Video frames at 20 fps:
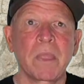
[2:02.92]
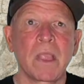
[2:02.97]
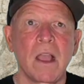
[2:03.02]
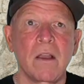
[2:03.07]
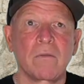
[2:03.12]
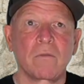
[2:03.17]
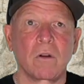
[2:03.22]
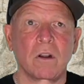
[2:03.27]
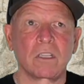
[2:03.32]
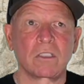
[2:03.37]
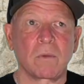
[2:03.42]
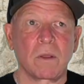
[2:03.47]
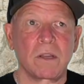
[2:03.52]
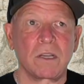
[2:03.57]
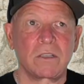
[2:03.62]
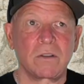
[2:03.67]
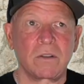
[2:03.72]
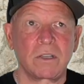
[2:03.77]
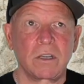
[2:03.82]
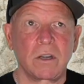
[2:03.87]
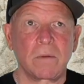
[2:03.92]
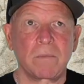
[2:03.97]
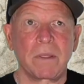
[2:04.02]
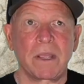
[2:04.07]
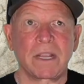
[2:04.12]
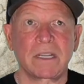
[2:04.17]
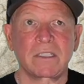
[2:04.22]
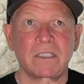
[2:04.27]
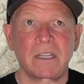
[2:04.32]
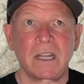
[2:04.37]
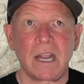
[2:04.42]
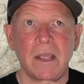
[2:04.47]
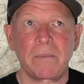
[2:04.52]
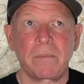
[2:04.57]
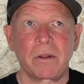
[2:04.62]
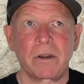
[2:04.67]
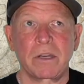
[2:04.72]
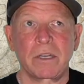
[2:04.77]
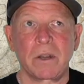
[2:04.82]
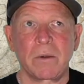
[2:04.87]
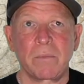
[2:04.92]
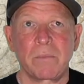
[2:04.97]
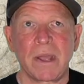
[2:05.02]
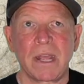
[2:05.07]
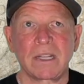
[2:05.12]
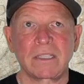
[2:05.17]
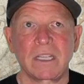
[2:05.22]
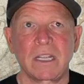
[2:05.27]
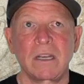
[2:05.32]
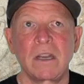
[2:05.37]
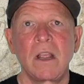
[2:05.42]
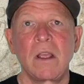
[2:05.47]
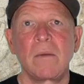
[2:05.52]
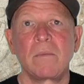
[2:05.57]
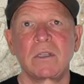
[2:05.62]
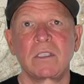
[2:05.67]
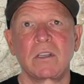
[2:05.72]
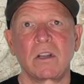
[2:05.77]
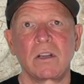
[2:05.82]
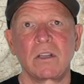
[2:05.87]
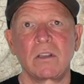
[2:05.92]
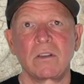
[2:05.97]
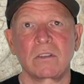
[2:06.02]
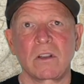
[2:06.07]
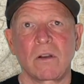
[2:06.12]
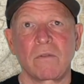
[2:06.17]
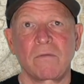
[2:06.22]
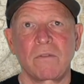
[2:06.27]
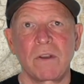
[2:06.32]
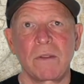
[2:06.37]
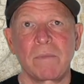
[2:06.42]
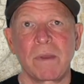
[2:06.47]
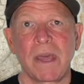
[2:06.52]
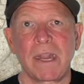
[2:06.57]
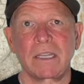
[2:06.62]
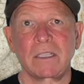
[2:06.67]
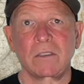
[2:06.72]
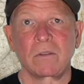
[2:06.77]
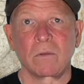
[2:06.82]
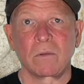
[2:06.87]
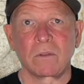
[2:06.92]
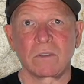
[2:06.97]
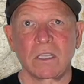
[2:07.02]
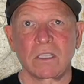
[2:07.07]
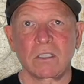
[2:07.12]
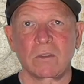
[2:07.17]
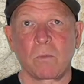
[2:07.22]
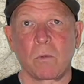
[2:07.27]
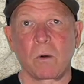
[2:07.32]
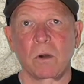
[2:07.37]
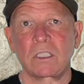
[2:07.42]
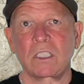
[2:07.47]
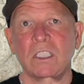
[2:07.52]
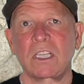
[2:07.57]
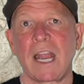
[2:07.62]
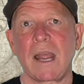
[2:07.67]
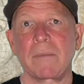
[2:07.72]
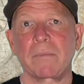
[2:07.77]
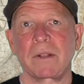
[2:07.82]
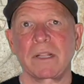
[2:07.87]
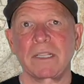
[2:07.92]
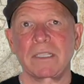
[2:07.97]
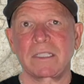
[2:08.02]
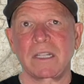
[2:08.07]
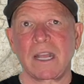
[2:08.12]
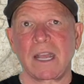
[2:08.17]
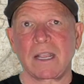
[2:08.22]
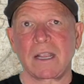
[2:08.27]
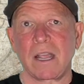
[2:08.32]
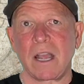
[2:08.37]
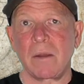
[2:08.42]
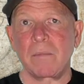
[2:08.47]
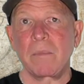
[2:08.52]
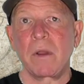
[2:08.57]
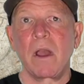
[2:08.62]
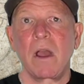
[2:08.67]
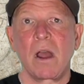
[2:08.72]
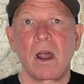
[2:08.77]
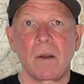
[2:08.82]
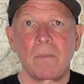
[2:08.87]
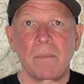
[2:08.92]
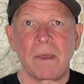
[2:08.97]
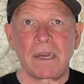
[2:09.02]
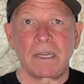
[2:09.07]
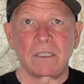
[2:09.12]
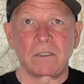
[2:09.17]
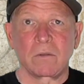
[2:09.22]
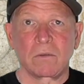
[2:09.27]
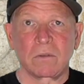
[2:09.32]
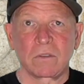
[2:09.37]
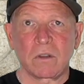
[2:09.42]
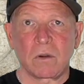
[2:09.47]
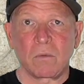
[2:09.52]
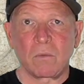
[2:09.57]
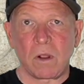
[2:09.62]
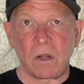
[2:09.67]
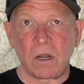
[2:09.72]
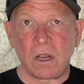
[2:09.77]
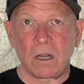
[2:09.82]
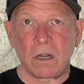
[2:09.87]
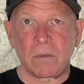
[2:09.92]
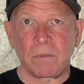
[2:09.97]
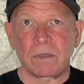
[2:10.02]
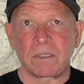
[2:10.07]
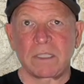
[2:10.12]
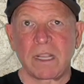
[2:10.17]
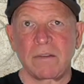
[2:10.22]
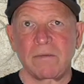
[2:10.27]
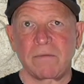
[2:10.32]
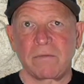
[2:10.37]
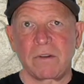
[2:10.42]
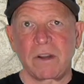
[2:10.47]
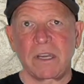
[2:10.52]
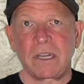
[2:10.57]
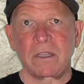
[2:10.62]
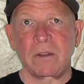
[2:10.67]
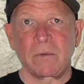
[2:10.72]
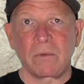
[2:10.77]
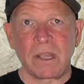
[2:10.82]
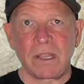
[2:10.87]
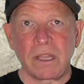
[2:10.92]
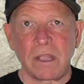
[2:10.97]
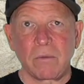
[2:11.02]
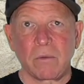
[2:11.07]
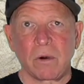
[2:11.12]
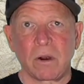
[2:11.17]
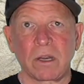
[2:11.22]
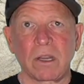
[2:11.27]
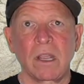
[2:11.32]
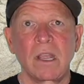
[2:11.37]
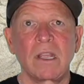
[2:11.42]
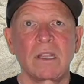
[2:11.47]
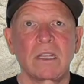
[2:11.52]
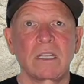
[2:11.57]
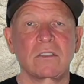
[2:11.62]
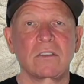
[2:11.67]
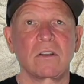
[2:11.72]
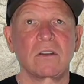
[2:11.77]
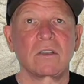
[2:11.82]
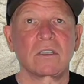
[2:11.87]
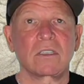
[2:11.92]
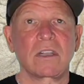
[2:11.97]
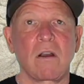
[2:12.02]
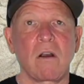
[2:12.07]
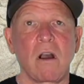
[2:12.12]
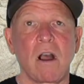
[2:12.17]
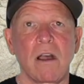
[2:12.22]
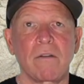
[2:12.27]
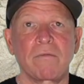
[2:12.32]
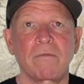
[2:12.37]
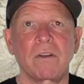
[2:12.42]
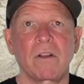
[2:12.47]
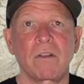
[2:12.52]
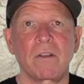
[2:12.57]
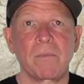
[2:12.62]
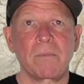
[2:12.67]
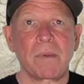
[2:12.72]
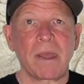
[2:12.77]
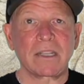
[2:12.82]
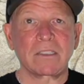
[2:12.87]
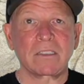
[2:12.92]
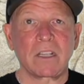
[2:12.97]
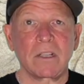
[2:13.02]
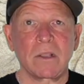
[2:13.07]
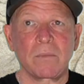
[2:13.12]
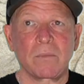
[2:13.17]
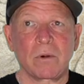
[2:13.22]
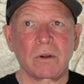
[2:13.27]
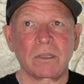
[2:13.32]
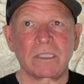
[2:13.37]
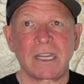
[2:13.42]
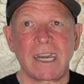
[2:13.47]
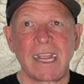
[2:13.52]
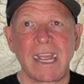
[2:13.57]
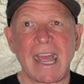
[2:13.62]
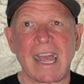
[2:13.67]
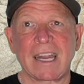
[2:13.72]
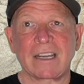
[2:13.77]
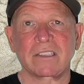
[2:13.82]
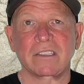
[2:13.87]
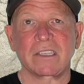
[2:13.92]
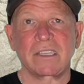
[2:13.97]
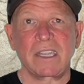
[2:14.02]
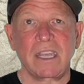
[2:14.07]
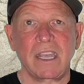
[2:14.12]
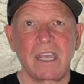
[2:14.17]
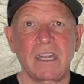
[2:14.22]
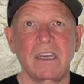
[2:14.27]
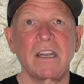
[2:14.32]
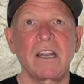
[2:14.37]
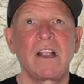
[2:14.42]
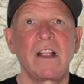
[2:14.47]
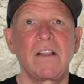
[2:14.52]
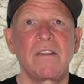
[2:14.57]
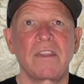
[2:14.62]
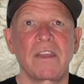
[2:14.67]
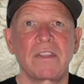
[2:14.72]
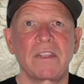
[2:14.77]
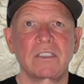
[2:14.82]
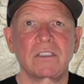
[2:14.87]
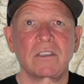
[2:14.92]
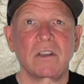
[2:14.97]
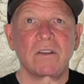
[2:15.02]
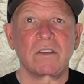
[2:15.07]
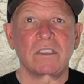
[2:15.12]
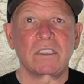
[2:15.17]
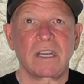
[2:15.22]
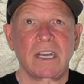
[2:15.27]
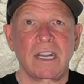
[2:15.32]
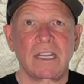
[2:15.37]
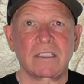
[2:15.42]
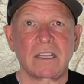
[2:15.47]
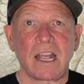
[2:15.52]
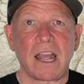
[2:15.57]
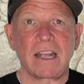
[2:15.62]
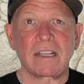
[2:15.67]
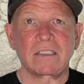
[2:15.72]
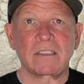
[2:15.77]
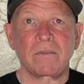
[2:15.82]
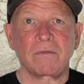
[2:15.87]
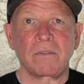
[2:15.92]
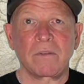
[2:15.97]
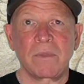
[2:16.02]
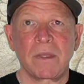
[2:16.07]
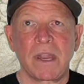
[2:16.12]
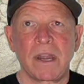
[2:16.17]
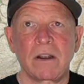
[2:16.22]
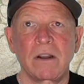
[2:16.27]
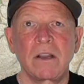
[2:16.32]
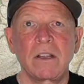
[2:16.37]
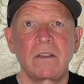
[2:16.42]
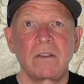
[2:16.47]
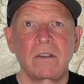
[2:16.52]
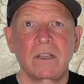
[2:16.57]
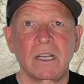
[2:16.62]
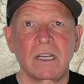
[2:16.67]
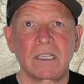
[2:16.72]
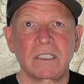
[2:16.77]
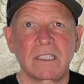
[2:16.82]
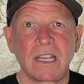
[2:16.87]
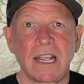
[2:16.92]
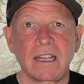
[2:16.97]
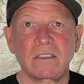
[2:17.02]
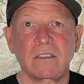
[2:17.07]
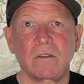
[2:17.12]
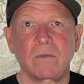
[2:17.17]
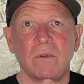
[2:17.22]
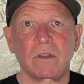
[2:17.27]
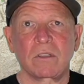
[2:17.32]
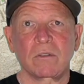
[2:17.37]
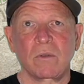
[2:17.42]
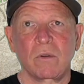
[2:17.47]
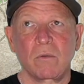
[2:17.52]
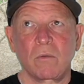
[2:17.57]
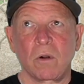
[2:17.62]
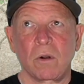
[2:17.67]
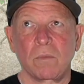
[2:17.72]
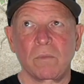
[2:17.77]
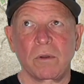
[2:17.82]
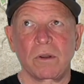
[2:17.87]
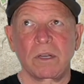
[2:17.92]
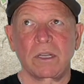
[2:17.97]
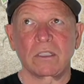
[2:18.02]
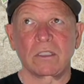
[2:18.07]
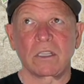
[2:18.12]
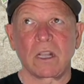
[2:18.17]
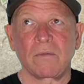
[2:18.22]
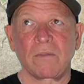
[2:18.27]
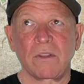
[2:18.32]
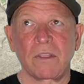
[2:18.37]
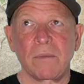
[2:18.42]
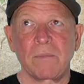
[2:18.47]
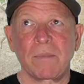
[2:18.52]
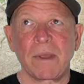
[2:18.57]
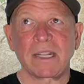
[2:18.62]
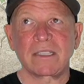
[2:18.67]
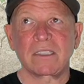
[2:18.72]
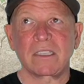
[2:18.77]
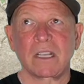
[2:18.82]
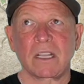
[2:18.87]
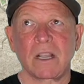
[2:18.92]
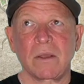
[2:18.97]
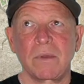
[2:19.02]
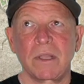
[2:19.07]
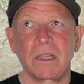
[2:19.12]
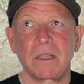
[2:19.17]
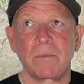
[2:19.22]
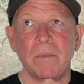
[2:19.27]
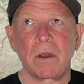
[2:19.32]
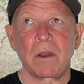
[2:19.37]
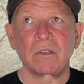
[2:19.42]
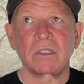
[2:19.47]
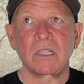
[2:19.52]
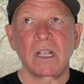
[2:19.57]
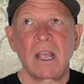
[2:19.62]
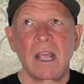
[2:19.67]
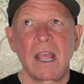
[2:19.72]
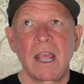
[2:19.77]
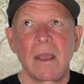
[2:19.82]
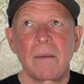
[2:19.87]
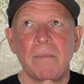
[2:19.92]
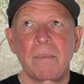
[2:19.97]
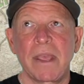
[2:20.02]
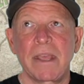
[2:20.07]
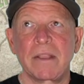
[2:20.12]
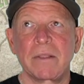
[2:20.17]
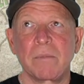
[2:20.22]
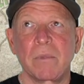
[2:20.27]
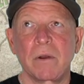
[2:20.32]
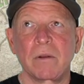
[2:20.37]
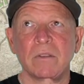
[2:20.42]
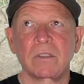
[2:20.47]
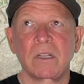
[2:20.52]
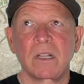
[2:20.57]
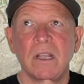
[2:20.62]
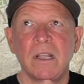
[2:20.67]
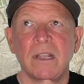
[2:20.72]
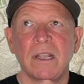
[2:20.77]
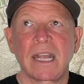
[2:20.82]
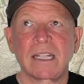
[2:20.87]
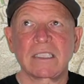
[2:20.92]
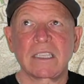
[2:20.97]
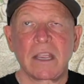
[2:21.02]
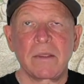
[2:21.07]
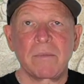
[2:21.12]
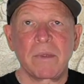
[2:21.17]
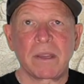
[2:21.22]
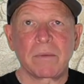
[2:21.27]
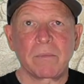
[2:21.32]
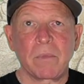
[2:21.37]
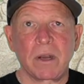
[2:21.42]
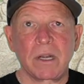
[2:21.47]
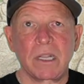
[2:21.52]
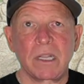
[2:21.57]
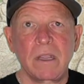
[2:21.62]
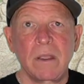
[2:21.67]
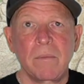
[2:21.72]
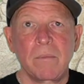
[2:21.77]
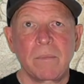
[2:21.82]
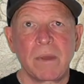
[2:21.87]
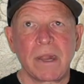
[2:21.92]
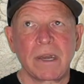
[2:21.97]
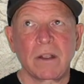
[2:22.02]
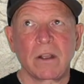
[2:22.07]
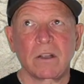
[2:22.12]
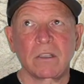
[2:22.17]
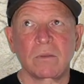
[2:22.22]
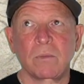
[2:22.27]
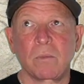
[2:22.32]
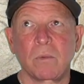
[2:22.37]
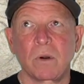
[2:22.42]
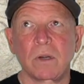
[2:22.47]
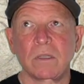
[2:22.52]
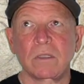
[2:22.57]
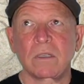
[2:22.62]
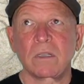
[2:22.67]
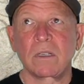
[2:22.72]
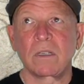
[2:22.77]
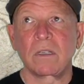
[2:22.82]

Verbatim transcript: Of course, while you're doing your picks today, putting your bets in, be sure to use our free betting tools at SportsChatPlace.com. Our betting tools are 100% free, and the way they work, they show you just how often all the bets on the board today actually hit. Then they show you today's odds, and from there, you can assess the risk-reward, putting yourself on the bets that come in the most and pay the most. That's how you make money betting on sports.